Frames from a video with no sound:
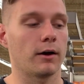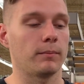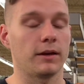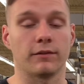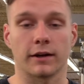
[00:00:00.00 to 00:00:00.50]

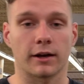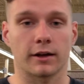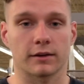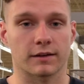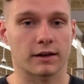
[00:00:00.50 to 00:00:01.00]
even
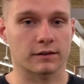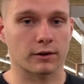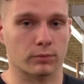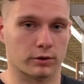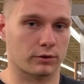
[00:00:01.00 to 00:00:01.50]
getting a test
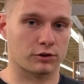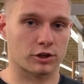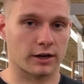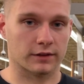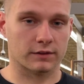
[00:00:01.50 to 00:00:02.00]
at one of those
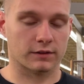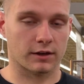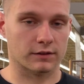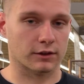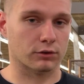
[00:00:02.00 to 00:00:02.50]
genetics
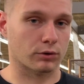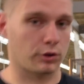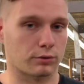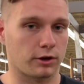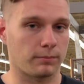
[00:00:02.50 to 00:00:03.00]
sites like
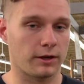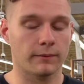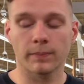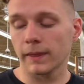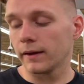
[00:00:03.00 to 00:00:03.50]
23andMe.
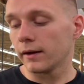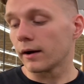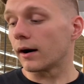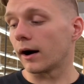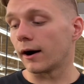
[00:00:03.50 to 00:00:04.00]

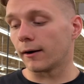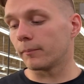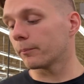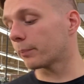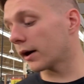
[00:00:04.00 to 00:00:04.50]

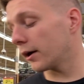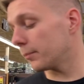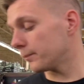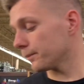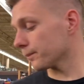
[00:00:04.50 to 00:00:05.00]
But
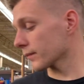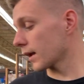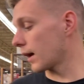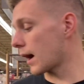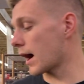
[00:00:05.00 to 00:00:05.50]

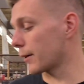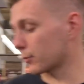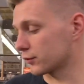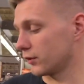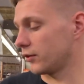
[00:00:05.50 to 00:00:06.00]
I
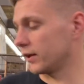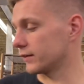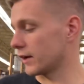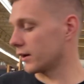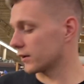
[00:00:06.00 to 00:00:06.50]
personally think
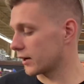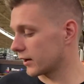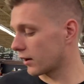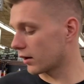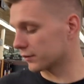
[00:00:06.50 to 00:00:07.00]
that
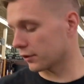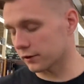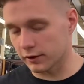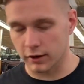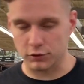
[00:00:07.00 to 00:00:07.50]
getting
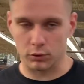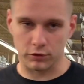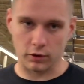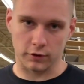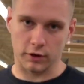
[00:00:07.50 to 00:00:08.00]
unsalted nuts or
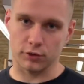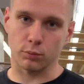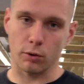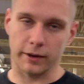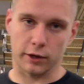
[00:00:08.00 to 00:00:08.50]
salted nuts
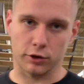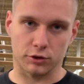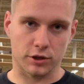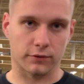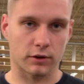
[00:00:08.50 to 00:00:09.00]
won't make a
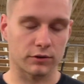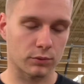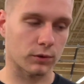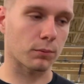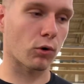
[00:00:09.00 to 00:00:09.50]
huge difference.
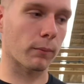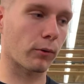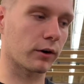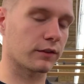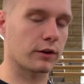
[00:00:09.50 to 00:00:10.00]
What's more
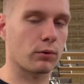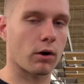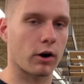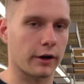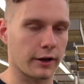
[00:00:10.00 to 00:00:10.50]
important is that you
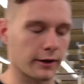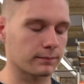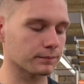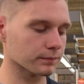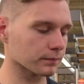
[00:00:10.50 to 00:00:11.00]
are eating
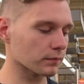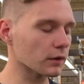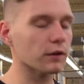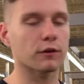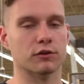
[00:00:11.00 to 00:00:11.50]

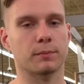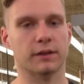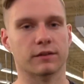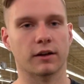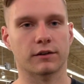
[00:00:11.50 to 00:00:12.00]
those
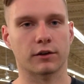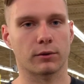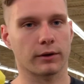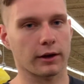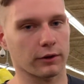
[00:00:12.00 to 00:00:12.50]
mixed nuts that are
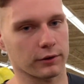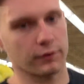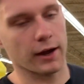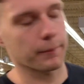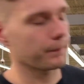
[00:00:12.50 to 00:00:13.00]
really healthy fat.